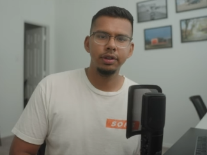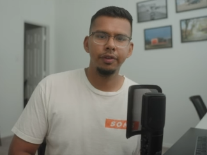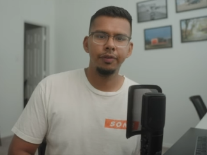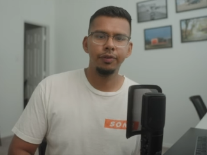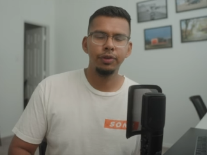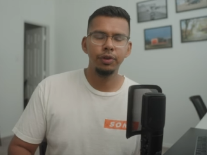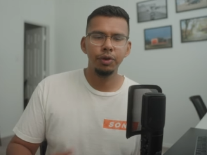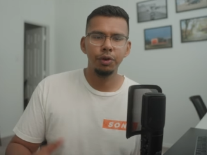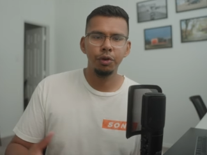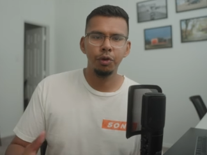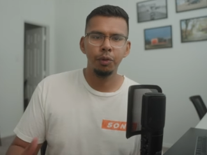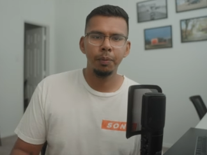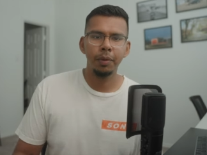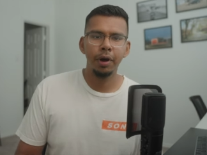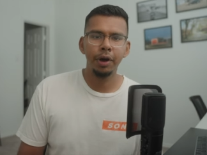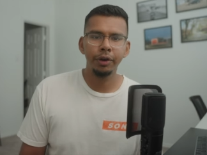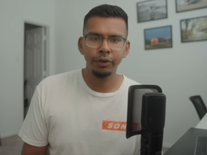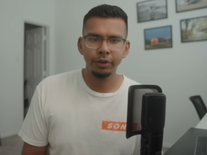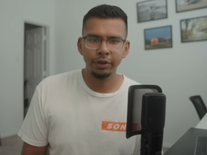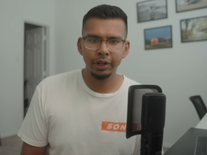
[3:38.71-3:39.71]
a few
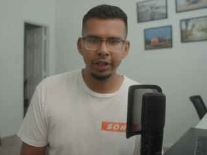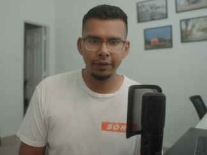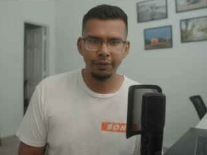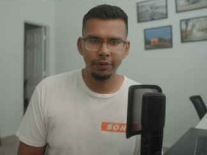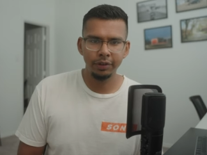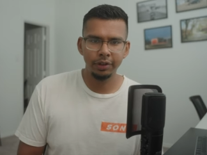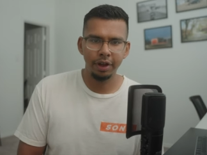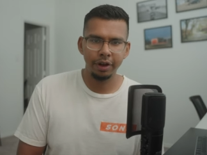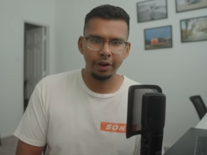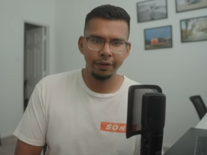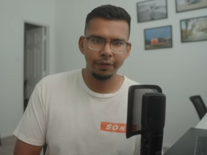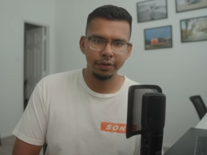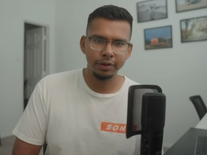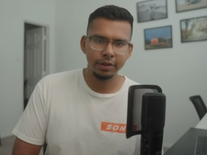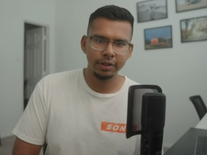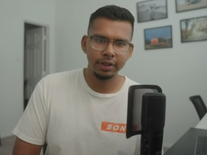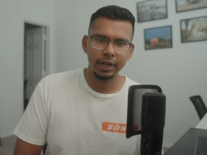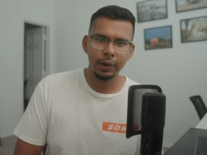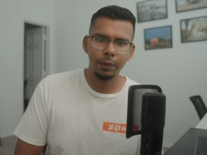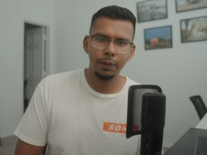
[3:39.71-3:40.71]
modern day photographers
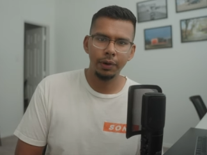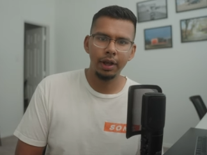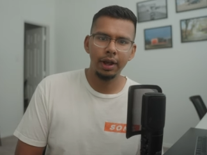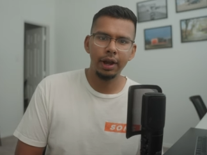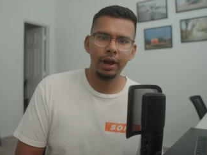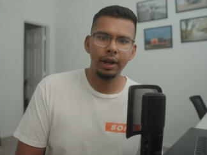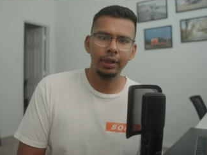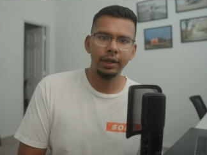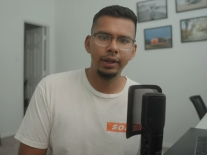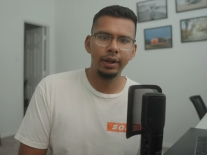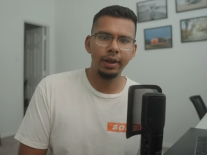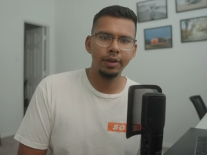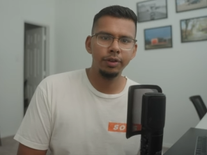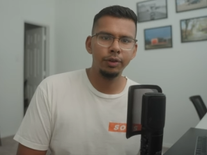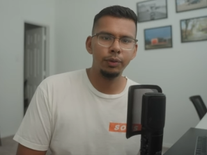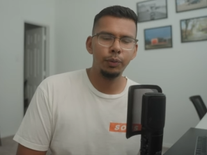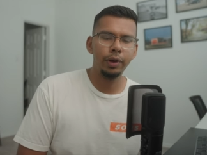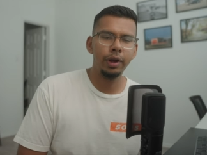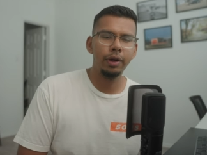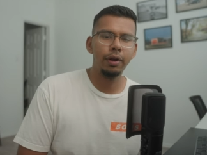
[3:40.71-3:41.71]
that I want to highlight
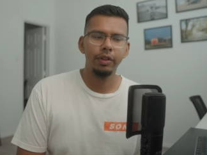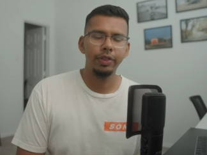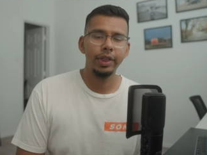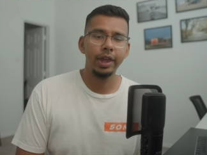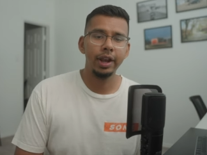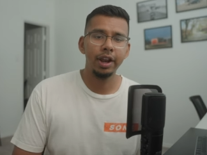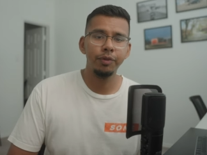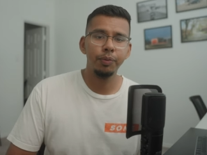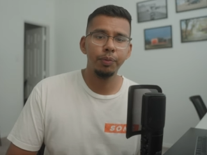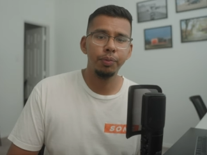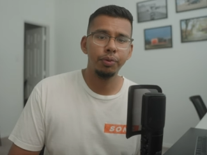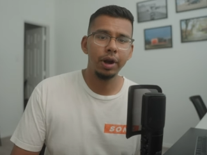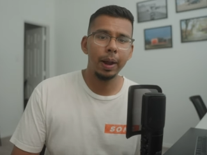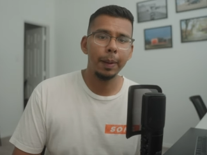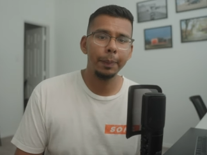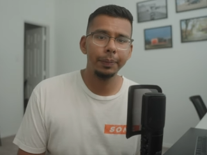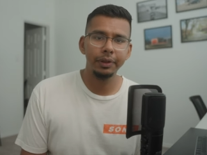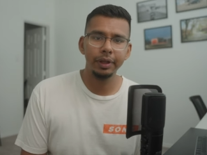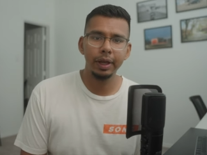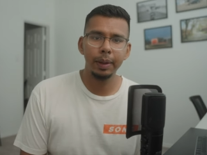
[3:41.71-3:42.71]
as well that have
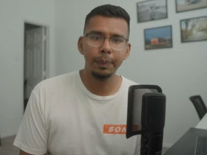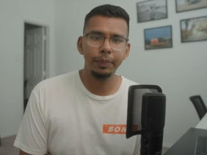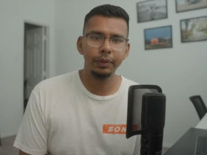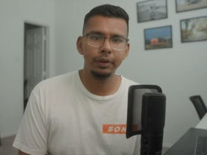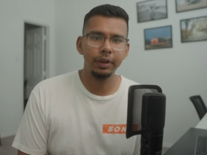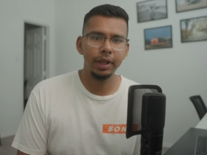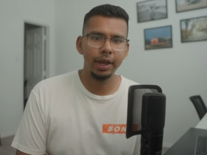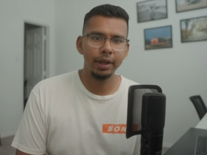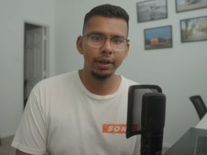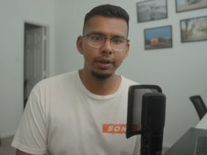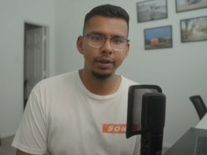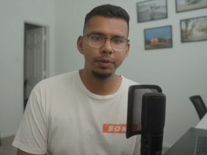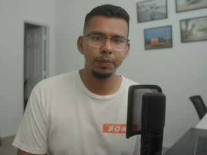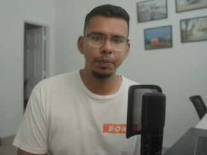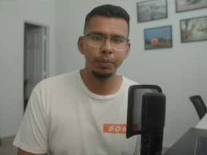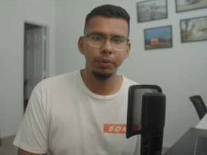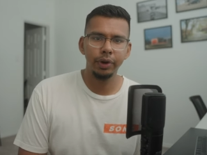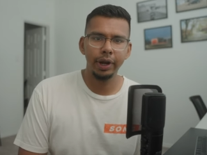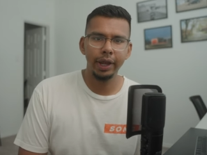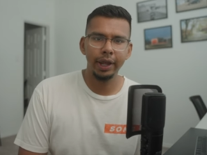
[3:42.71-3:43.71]
propped up Leica's
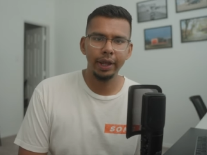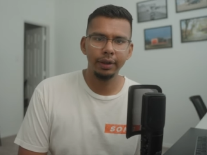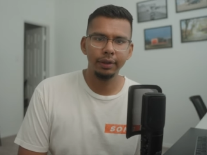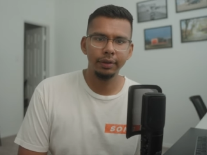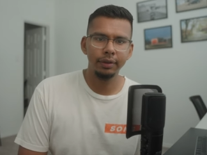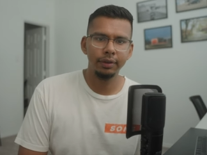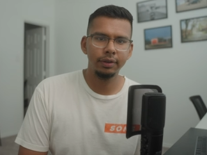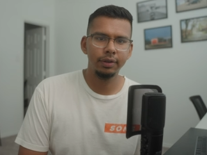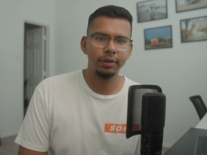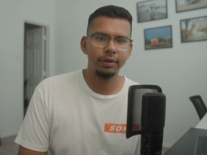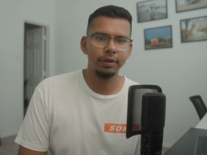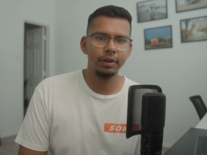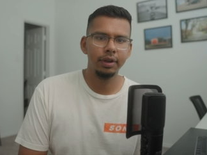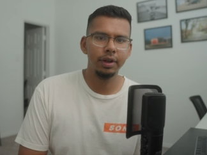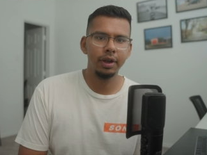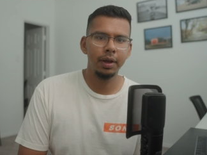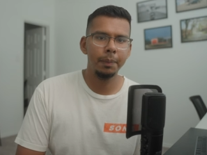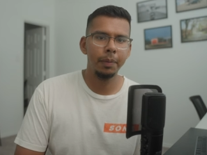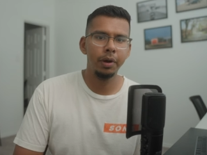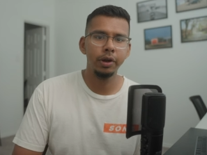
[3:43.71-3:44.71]
brands
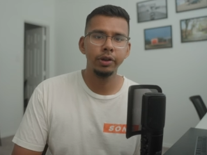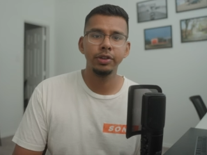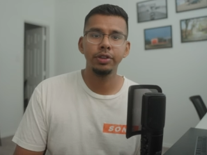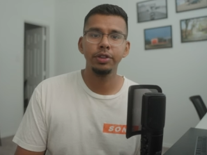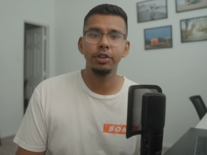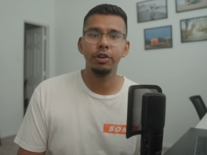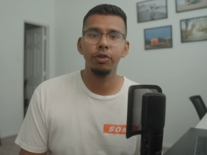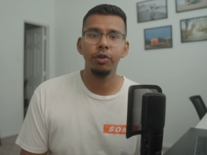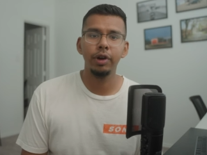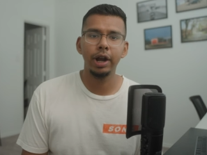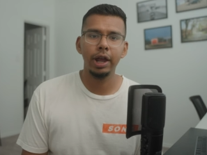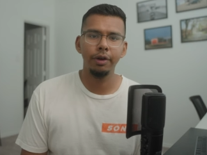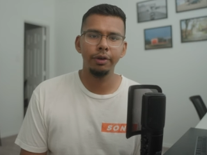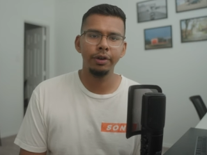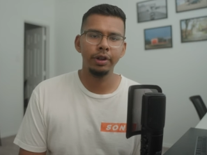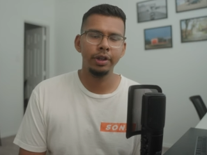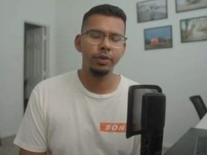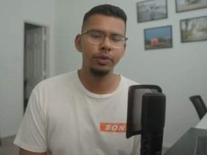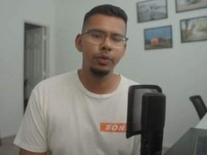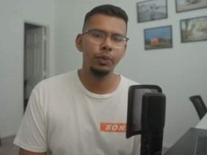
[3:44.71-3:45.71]
amongst the crowd
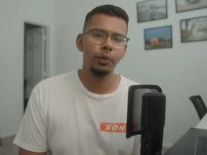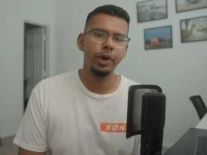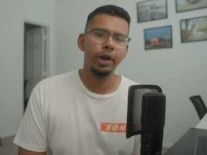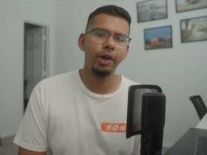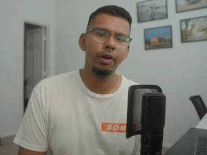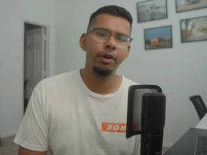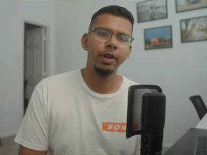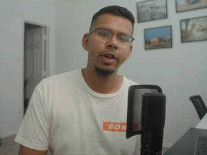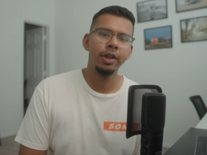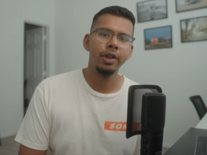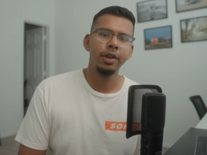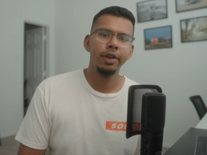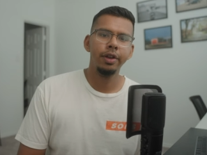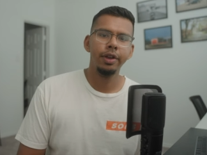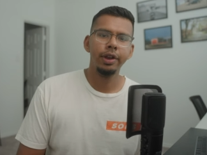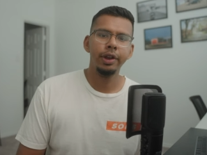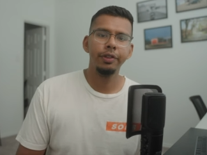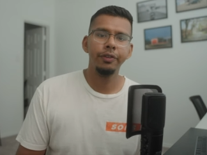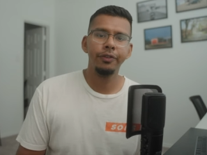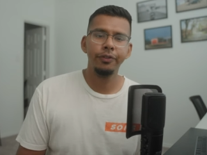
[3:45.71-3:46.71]
as well.
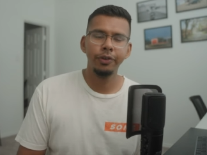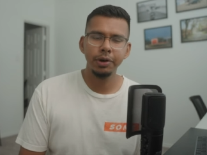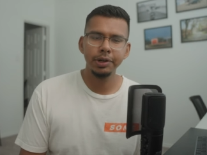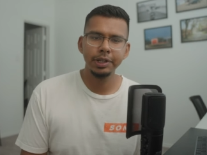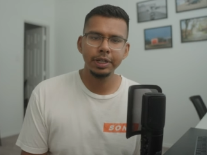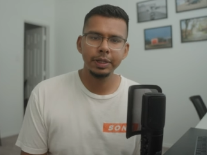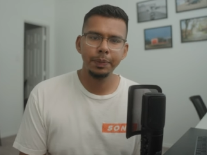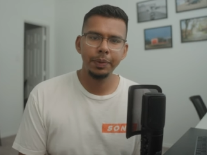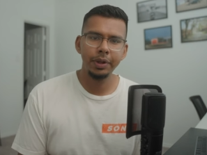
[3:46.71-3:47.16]
Now, the first